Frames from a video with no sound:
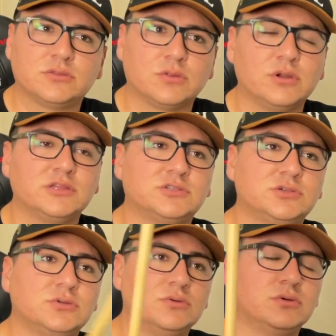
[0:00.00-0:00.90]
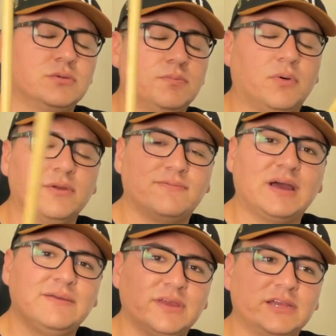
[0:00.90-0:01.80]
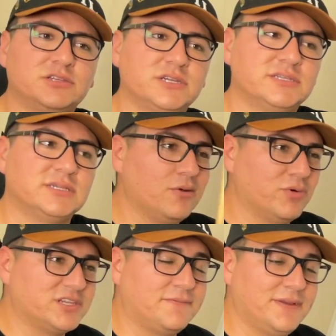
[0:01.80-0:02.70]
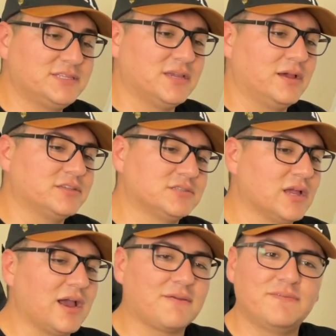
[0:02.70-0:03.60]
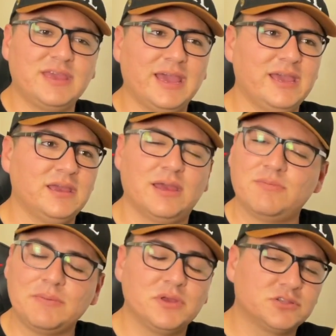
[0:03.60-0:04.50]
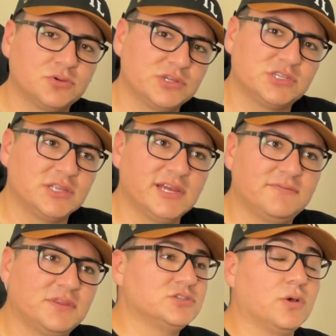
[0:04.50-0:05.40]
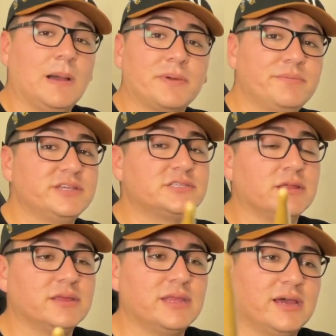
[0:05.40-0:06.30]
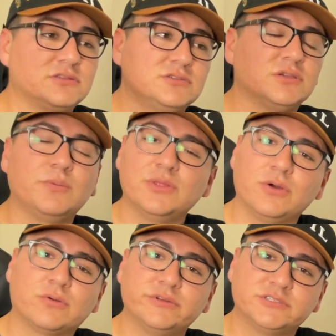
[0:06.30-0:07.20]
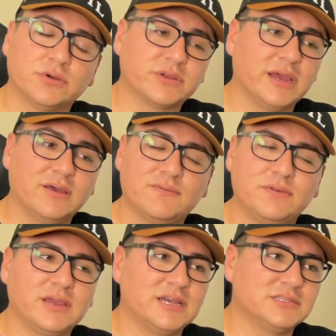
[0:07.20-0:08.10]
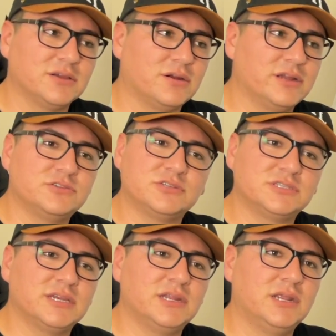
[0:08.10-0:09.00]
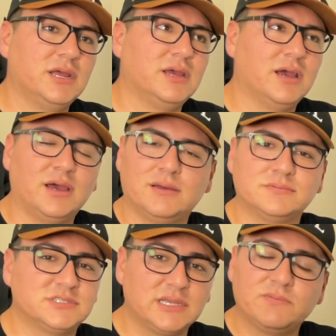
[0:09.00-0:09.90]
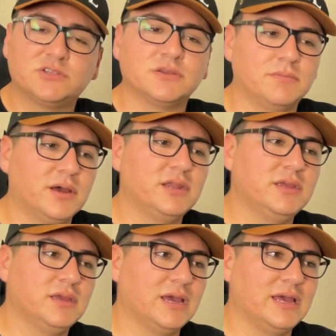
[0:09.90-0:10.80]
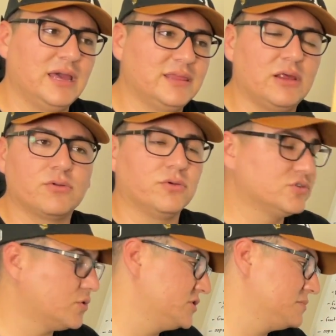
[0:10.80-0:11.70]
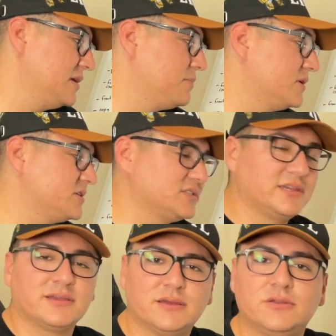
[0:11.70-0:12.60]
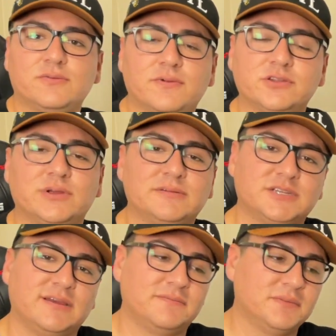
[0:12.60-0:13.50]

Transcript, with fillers: thirty-two point five inches, which fits a stock V eight and maybe a two inch lift. So I'm gonna be selling that to someone local in SoCal. If you guys are interested, um, save you some money, and that'll go towards me purchasing a new front drive shaft.